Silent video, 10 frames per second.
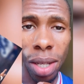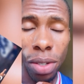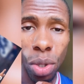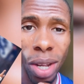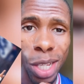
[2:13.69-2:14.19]

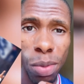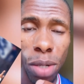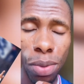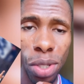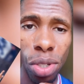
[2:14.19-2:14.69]
you know, has been
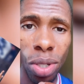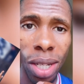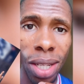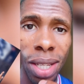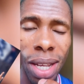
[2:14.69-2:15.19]
a position
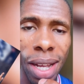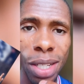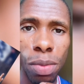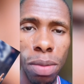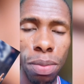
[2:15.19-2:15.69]
that he
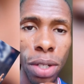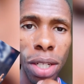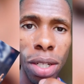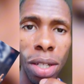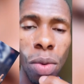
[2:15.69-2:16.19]
has been
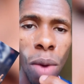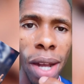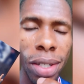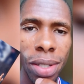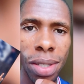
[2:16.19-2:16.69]
playing a
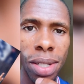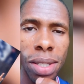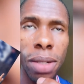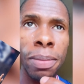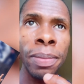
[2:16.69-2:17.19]
while this season.